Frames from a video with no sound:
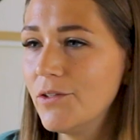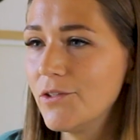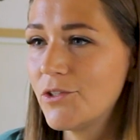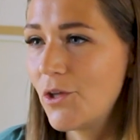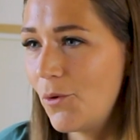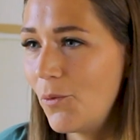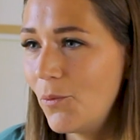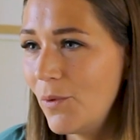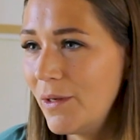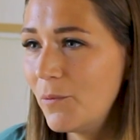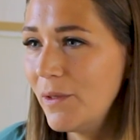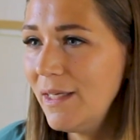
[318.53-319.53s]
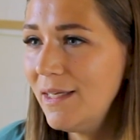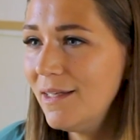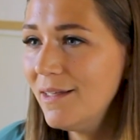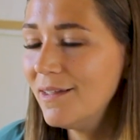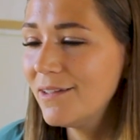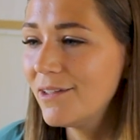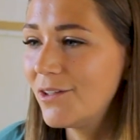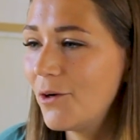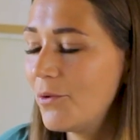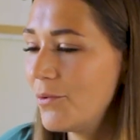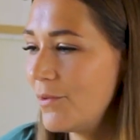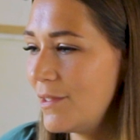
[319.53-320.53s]
So when we
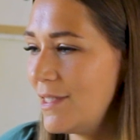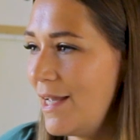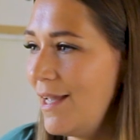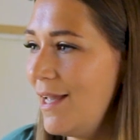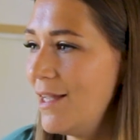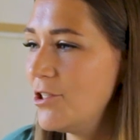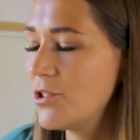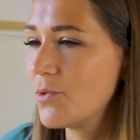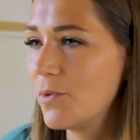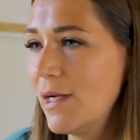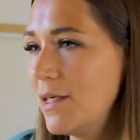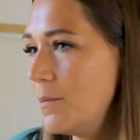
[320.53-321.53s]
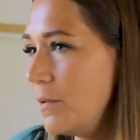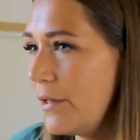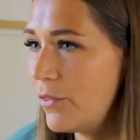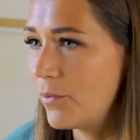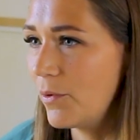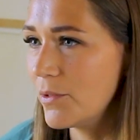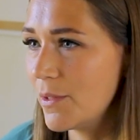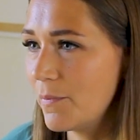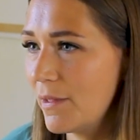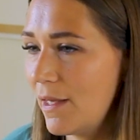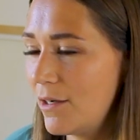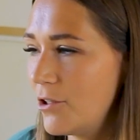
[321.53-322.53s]
go through the day and just randomly throw
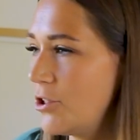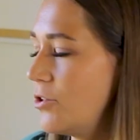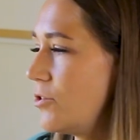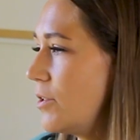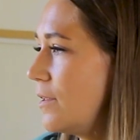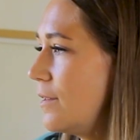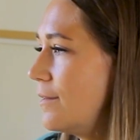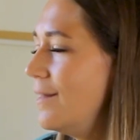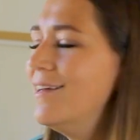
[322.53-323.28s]
something at our children,